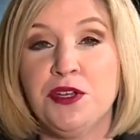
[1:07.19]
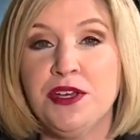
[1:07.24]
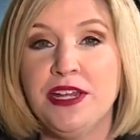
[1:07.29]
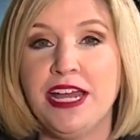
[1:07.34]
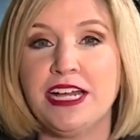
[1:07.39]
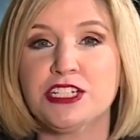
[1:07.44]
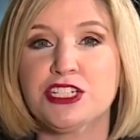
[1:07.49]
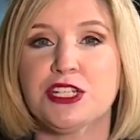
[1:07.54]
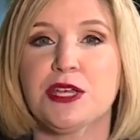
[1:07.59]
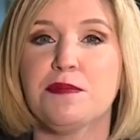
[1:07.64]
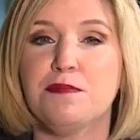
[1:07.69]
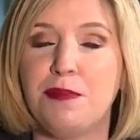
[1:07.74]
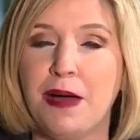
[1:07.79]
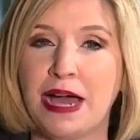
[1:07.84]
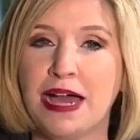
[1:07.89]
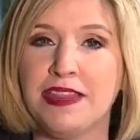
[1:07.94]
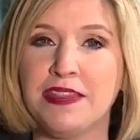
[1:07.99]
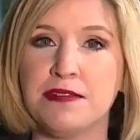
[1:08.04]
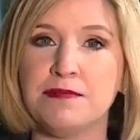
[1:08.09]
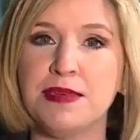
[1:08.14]
and you can actually
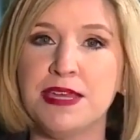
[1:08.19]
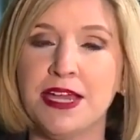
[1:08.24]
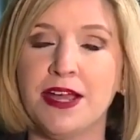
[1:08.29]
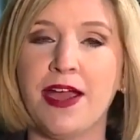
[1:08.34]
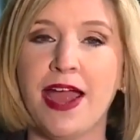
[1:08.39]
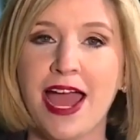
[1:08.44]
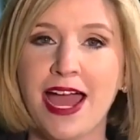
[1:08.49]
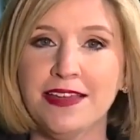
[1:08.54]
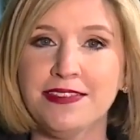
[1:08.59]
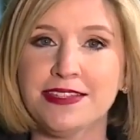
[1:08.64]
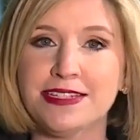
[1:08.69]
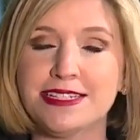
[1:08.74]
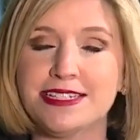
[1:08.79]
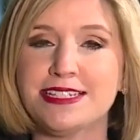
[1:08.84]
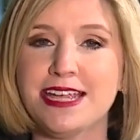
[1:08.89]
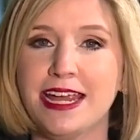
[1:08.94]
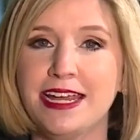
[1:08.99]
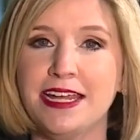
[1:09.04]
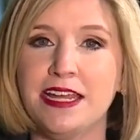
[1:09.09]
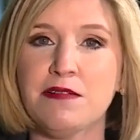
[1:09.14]
buy them here at
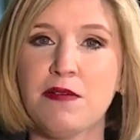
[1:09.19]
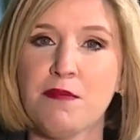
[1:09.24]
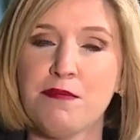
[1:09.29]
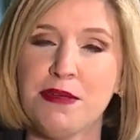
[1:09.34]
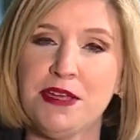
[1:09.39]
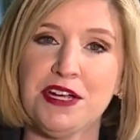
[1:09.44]
the stadium